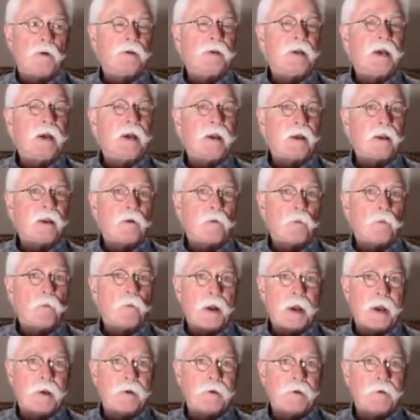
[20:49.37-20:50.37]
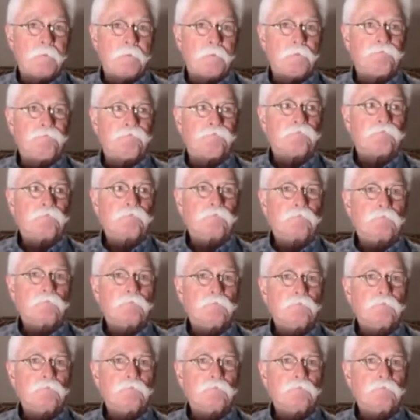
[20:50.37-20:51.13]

They're taken at random.